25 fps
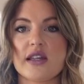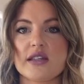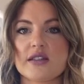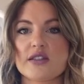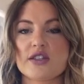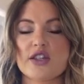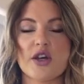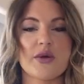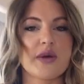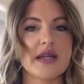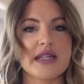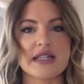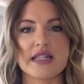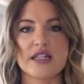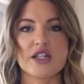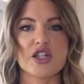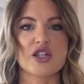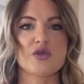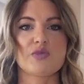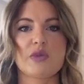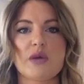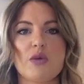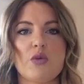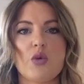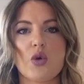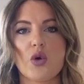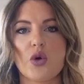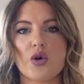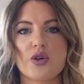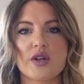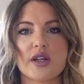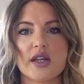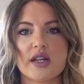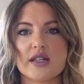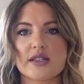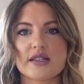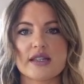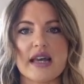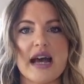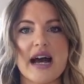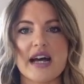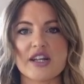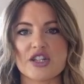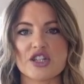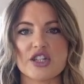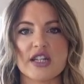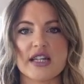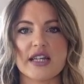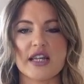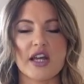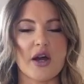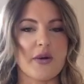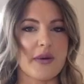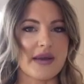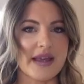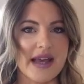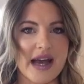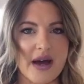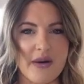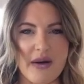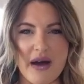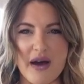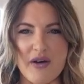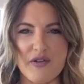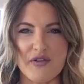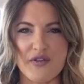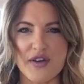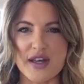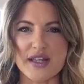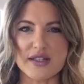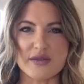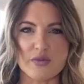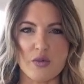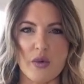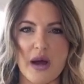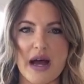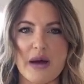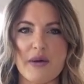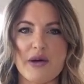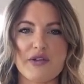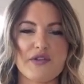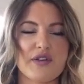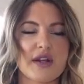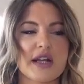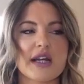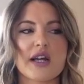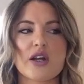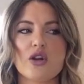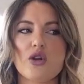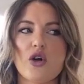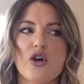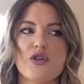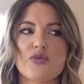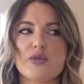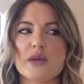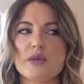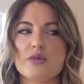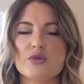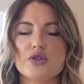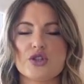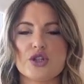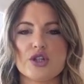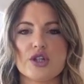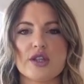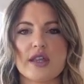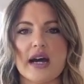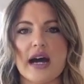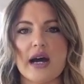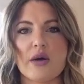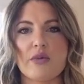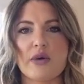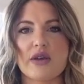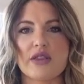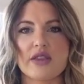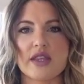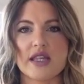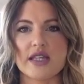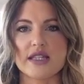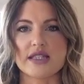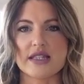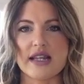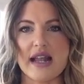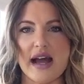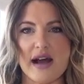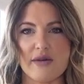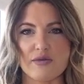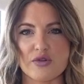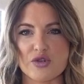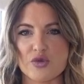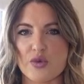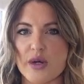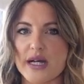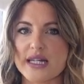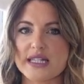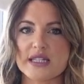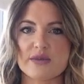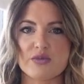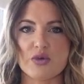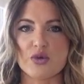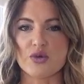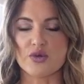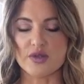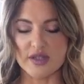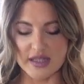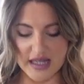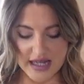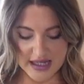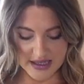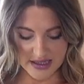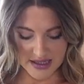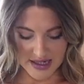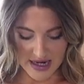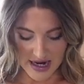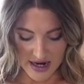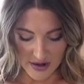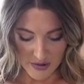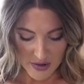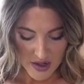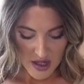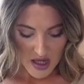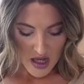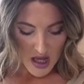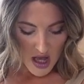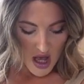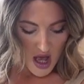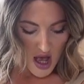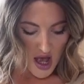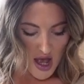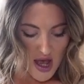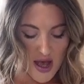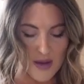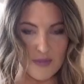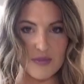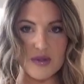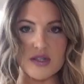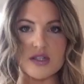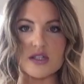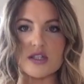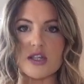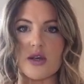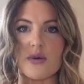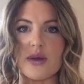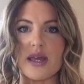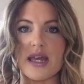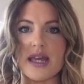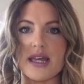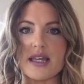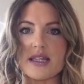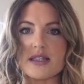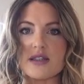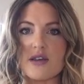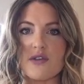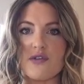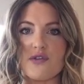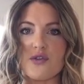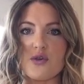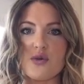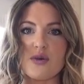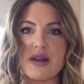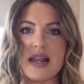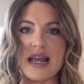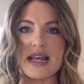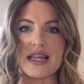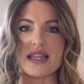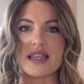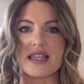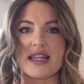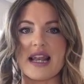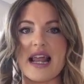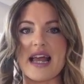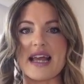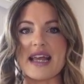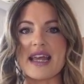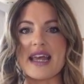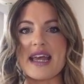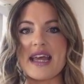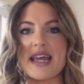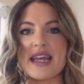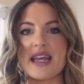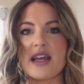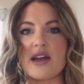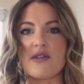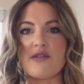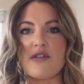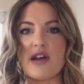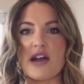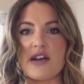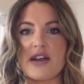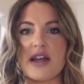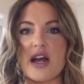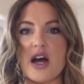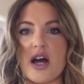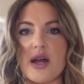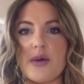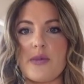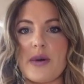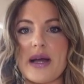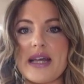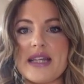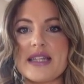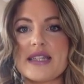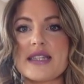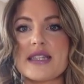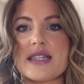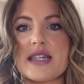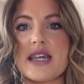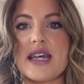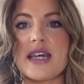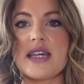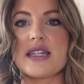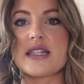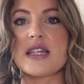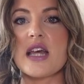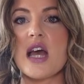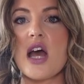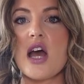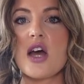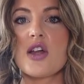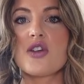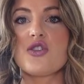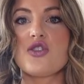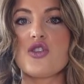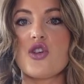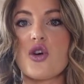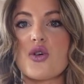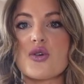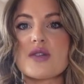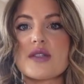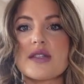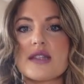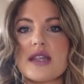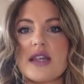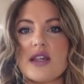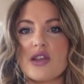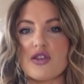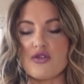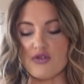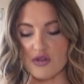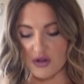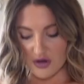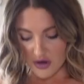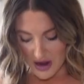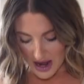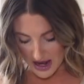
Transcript: so easily just be worn as casually going out outfit as well. I feel like a lot of people do that with these loungewear sports sets now. So it is a full length legging, very high waisted, not see-through